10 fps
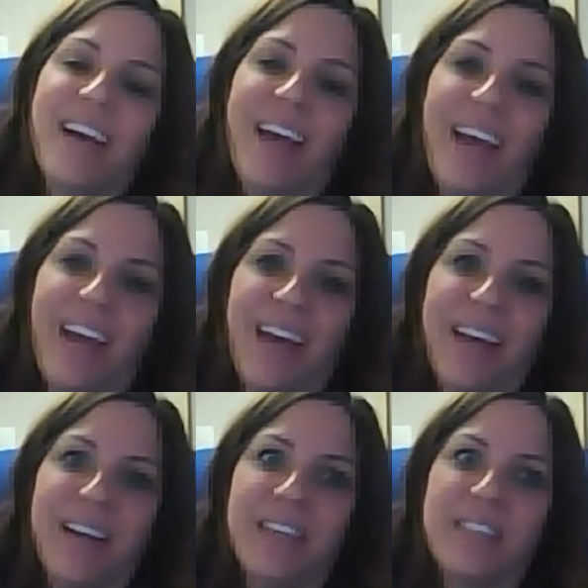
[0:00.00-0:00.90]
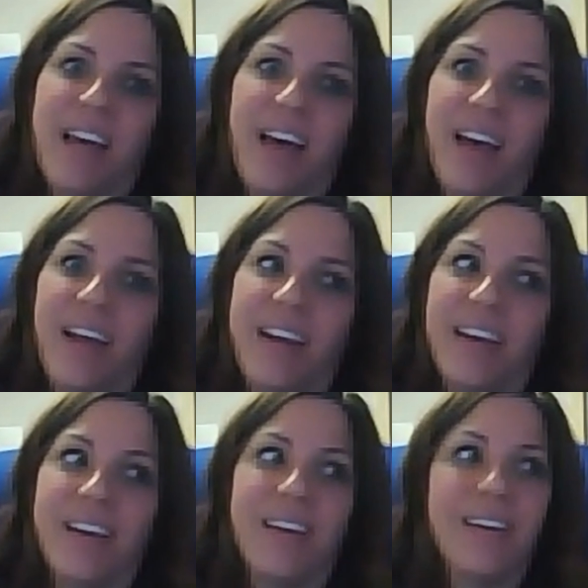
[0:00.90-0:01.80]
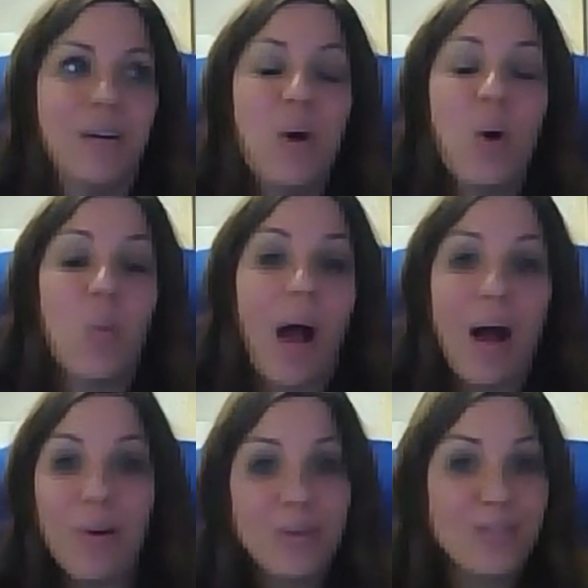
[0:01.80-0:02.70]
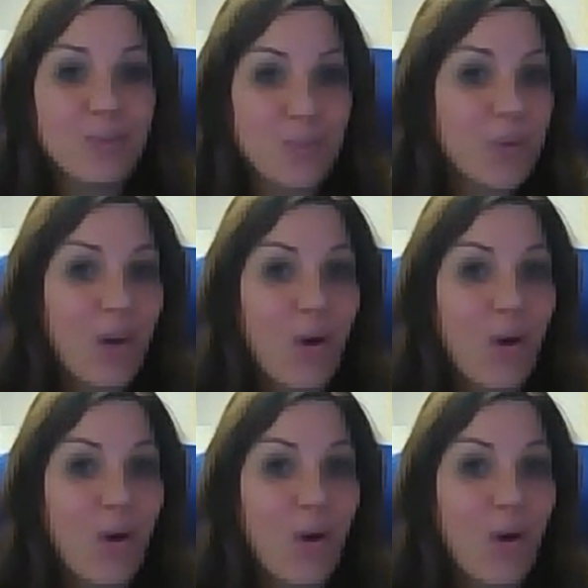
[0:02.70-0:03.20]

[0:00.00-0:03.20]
And he said, wow, this is really